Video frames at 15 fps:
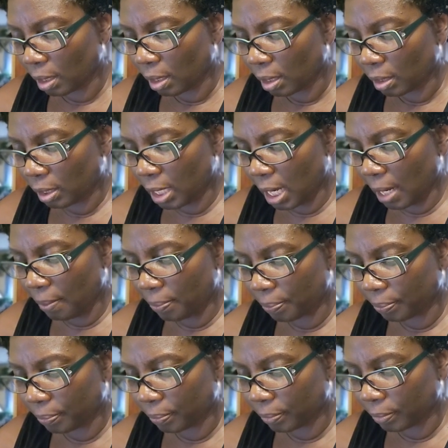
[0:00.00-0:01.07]
See?
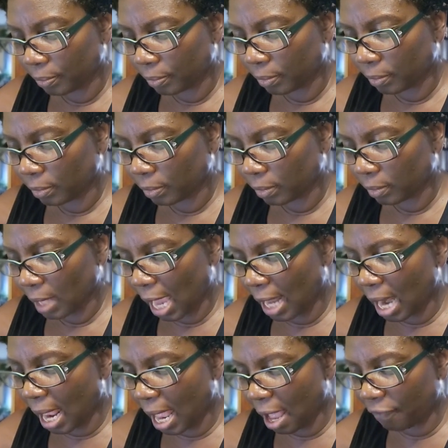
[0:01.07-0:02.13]

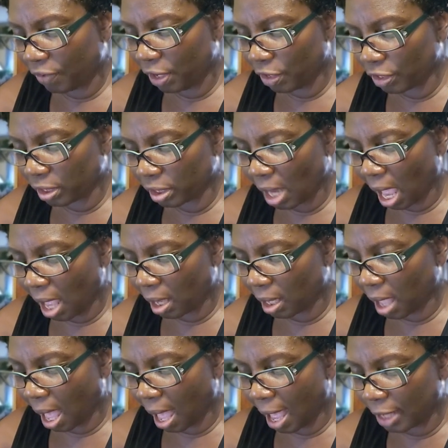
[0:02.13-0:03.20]
And I have here
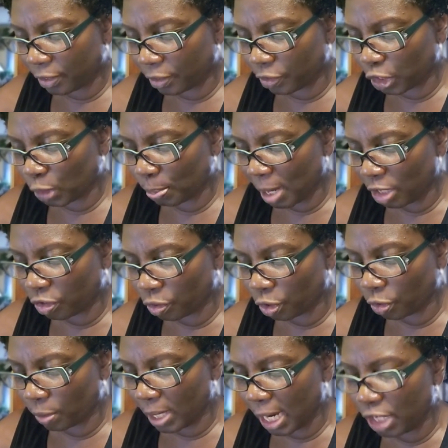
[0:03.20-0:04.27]
God's special
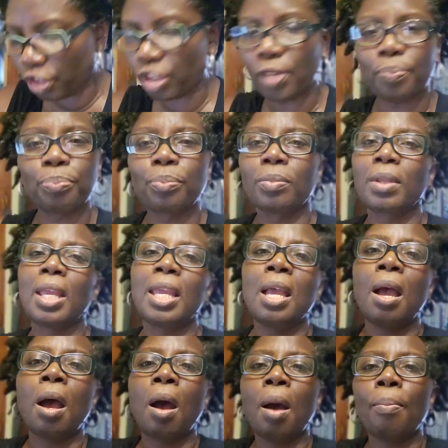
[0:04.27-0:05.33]
creation.
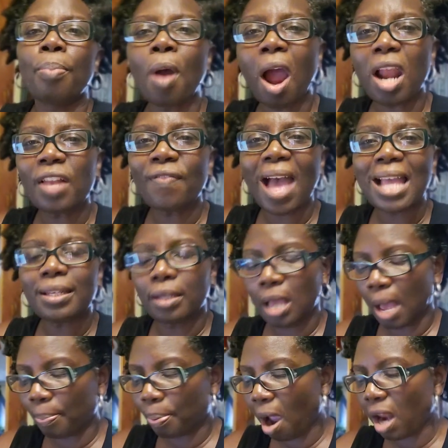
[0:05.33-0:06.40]
Part of
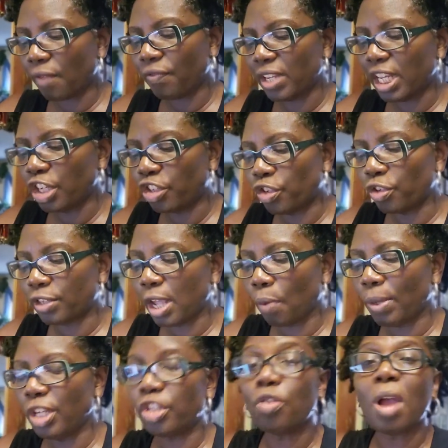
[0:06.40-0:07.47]
the issue is that
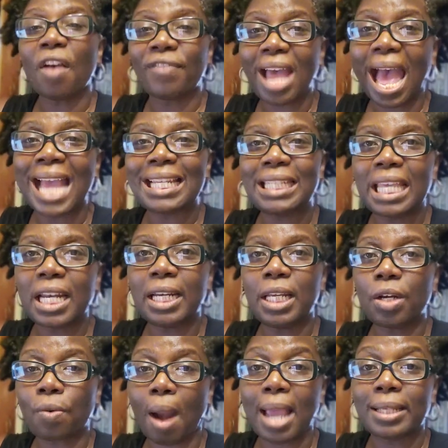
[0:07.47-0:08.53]
we do have an identity
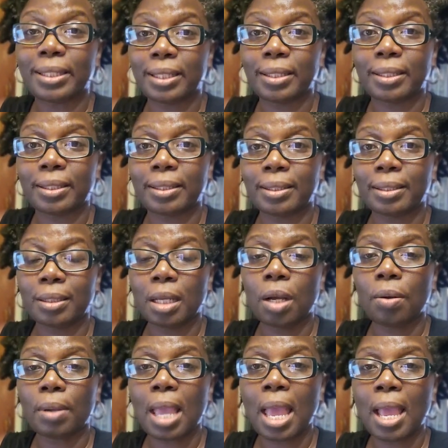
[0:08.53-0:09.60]
crisis.
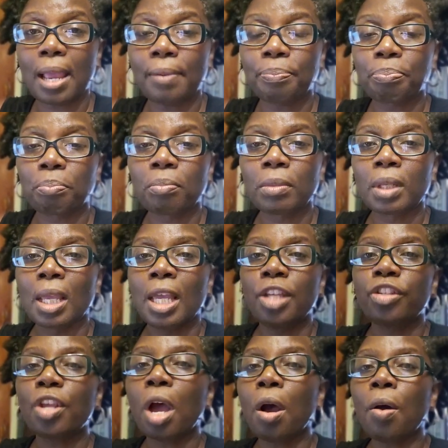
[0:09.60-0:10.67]
Okay?
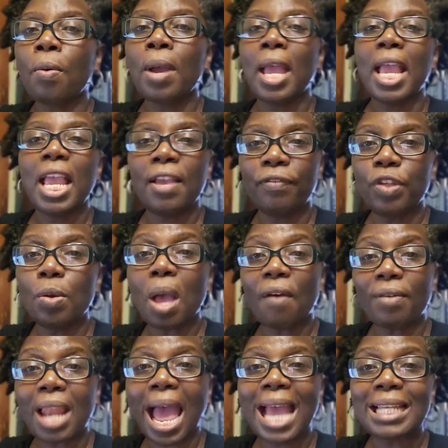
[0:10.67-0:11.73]
So if you have
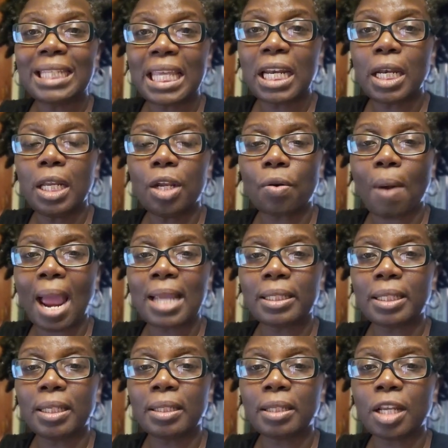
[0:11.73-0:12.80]
an identity
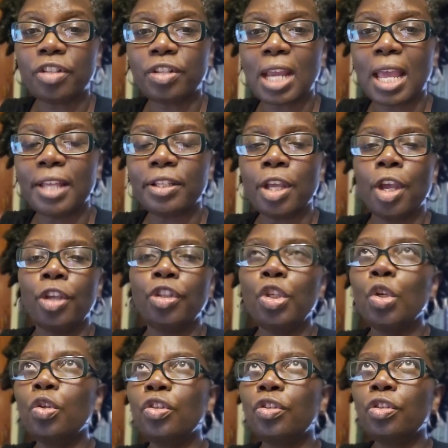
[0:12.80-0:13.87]
crisis, such as
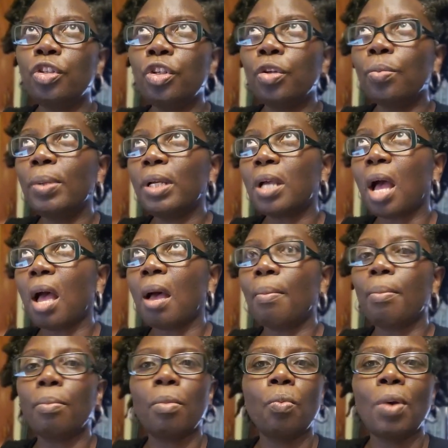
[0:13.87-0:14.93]
you
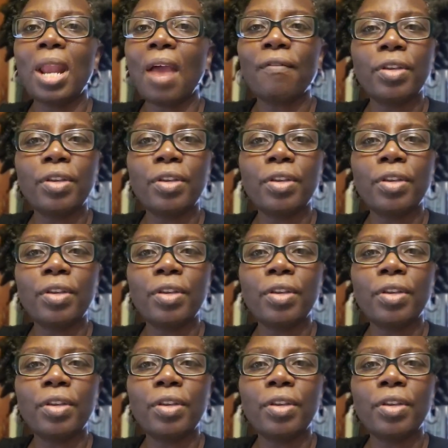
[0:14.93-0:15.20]
become whatever